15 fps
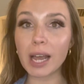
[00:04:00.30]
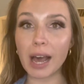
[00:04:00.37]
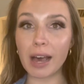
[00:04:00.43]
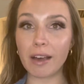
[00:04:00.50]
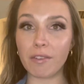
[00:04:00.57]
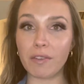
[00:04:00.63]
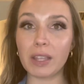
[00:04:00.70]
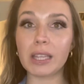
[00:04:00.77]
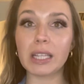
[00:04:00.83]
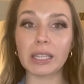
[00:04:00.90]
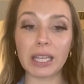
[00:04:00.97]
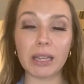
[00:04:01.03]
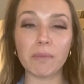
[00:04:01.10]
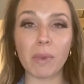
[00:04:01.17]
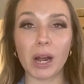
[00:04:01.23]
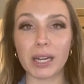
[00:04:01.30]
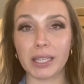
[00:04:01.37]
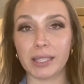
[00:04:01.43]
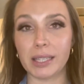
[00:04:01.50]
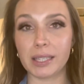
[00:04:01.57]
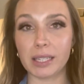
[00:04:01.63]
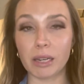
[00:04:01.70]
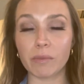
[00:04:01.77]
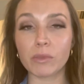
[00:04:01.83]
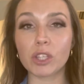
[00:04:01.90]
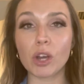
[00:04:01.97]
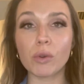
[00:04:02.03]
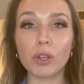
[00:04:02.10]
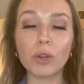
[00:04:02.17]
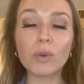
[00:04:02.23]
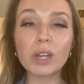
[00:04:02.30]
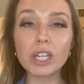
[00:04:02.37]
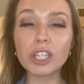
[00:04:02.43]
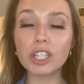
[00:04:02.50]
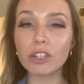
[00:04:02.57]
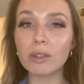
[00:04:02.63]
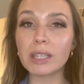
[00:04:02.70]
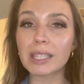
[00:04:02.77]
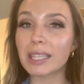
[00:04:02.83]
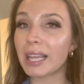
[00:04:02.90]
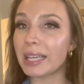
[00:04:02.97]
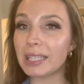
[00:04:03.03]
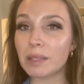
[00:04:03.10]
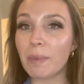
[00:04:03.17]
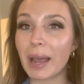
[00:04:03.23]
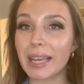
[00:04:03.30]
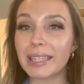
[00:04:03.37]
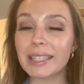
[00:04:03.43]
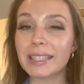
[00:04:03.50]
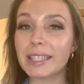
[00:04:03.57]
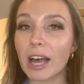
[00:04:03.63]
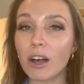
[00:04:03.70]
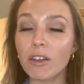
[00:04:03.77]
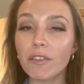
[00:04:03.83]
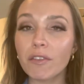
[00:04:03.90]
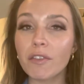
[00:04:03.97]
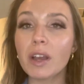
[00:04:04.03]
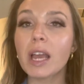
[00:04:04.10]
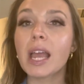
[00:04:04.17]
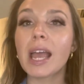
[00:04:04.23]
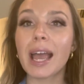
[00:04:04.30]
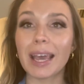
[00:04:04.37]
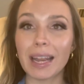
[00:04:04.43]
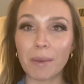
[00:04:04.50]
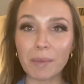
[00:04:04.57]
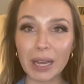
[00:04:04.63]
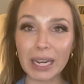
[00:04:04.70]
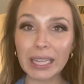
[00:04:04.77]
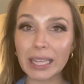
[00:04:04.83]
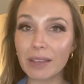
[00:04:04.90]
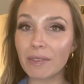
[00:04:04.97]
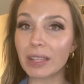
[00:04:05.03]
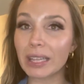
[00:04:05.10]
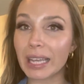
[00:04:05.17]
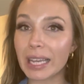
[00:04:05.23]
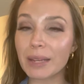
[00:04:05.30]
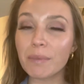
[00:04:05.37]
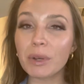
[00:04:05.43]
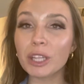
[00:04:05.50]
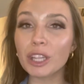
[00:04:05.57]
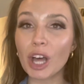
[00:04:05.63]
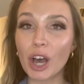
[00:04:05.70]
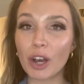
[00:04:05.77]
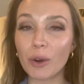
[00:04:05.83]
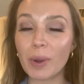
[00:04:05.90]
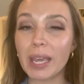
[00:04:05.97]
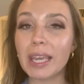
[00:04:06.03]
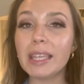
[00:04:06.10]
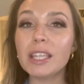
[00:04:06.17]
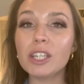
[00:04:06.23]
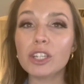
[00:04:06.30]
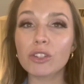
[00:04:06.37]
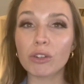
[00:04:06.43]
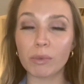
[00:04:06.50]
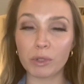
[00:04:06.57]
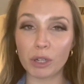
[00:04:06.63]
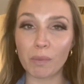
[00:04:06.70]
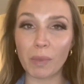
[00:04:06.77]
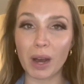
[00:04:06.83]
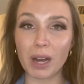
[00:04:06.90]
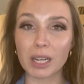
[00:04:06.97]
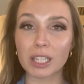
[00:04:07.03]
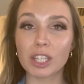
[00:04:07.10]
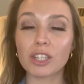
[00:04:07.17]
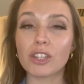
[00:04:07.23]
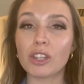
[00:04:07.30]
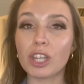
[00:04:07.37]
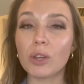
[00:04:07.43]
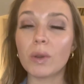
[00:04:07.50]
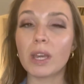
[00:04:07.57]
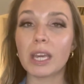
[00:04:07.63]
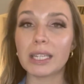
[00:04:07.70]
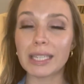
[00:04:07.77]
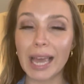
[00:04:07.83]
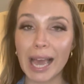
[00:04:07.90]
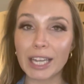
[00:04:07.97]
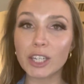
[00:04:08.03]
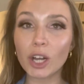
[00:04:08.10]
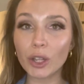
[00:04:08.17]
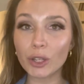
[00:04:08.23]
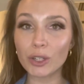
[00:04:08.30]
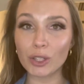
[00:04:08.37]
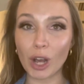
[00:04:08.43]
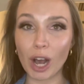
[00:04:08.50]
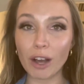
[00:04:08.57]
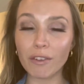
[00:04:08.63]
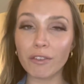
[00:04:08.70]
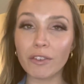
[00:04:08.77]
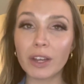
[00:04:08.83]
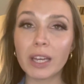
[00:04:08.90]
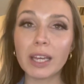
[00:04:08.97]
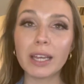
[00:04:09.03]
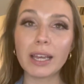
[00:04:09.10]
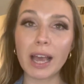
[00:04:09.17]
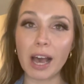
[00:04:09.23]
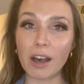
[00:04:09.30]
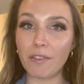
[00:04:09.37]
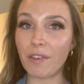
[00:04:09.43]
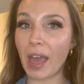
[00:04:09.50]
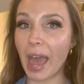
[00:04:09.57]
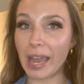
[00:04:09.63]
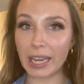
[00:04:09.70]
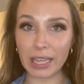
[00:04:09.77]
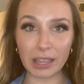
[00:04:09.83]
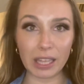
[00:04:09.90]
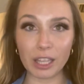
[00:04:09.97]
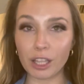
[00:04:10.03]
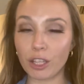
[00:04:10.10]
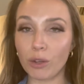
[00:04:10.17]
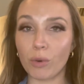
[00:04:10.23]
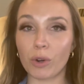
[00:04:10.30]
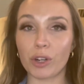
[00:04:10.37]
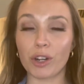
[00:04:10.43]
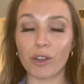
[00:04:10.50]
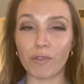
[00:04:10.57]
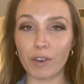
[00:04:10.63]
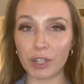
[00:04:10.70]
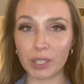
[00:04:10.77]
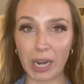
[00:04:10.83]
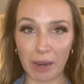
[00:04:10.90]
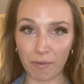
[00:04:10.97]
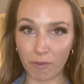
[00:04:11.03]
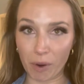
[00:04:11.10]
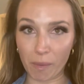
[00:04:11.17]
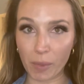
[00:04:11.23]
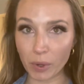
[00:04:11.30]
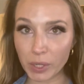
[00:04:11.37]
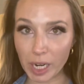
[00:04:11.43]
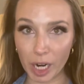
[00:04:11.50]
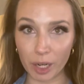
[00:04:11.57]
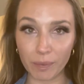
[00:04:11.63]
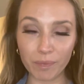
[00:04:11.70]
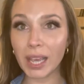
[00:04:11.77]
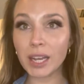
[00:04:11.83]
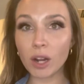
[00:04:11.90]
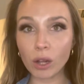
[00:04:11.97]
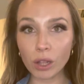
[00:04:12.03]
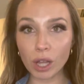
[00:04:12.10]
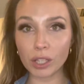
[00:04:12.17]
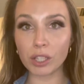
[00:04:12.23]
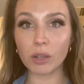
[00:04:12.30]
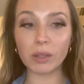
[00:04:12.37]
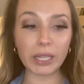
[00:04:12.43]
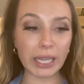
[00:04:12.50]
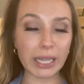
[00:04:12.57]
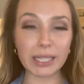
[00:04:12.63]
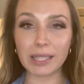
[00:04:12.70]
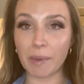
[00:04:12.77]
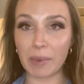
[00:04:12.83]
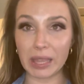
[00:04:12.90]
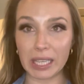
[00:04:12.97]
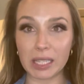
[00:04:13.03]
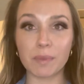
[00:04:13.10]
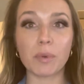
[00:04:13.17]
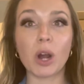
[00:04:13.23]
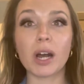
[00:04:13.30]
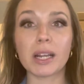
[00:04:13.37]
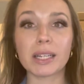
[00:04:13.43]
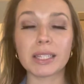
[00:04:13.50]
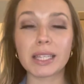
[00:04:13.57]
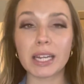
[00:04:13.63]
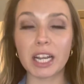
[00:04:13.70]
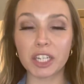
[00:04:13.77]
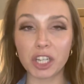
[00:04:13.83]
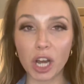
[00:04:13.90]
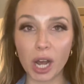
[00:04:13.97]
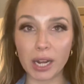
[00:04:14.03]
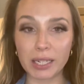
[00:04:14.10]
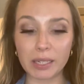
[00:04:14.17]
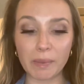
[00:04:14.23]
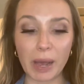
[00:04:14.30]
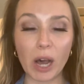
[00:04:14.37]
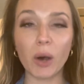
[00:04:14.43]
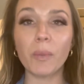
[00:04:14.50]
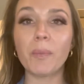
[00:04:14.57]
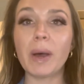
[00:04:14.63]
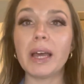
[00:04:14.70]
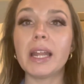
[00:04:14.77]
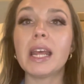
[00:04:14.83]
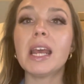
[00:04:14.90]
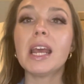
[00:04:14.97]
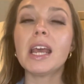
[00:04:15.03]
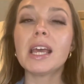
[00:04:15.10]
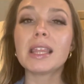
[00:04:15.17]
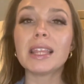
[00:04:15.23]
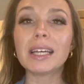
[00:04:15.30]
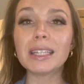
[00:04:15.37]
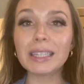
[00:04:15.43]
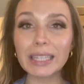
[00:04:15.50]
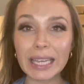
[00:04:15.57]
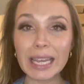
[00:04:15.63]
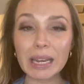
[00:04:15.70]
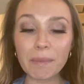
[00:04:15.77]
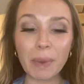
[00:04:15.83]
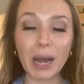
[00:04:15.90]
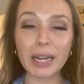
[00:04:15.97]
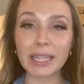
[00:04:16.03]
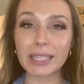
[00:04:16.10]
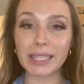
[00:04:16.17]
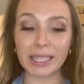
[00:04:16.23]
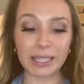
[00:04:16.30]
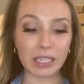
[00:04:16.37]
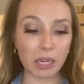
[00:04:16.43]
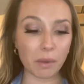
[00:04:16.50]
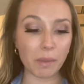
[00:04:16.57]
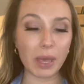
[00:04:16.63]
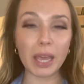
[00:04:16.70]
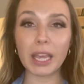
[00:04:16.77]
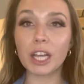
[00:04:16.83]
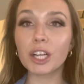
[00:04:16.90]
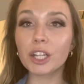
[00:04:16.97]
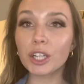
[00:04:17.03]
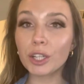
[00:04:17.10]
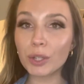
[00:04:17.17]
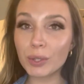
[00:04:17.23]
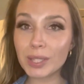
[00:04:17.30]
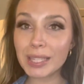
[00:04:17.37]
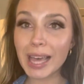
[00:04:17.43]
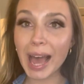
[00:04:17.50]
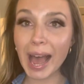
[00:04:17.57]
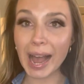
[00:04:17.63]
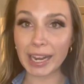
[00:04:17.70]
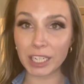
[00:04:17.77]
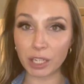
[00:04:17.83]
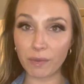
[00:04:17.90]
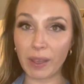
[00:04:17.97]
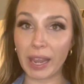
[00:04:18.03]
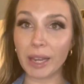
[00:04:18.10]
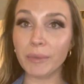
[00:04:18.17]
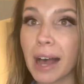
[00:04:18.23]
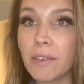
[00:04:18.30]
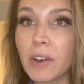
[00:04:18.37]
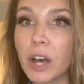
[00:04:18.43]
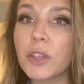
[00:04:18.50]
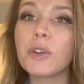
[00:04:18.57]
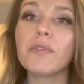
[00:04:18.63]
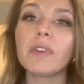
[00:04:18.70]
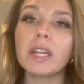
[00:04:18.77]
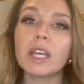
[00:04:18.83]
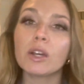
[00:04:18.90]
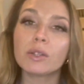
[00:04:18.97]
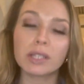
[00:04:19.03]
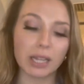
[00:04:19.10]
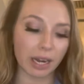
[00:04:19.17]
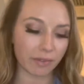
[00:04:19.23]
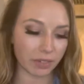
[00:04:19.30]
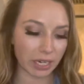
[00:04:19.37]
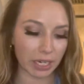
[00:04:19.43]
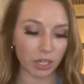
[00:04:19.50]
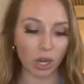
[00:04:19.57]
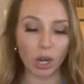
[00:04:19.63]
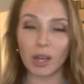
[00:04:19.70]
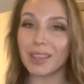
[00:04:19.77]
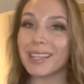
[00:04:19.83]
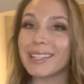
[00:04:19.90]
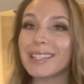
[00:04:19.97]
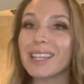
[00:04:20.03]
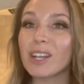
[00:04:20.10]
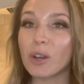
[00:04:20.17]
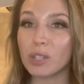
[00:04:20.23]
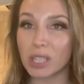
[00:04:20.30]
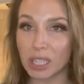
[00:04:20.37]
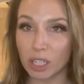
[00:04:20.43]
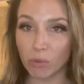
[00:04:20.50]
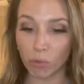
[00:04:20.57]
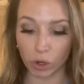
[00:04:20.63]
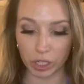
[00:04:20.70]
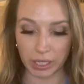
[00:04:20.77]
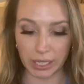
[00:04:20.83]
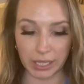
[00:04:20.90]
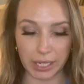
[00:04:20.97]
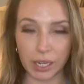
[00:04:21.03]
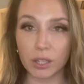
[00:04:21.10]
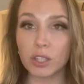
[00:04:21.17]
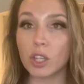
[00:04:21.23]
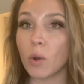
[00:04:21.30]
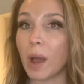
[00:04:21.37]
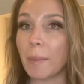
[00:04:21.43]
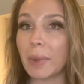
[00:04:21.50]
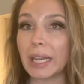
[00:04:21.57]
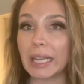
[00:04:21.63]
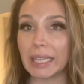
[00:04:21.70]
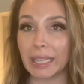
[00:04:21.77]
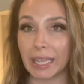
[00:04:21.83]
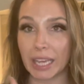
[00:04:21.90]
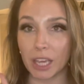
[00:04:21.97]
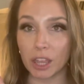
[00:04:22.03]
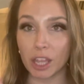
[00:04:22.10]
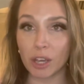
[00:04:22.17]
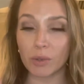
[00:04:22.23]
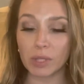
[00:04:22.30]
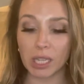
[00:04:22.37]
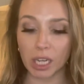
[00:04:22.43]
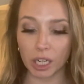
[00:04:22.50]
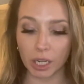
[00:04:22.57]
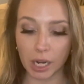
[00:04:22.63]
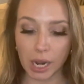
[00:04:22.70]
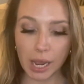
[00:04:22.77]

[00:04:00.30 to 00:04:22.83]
of the Lean Body System. So you can do this cleanse by itself, and I'm gonna leave a link below in the description box so that you can get $10 off of anything that you order the first time from Modere. And I'll also link some of these products that I talked about. But the Lean Body System includes the Activate. I have other videos that I've done on this that goes into more detail, so I'm gonna link those here.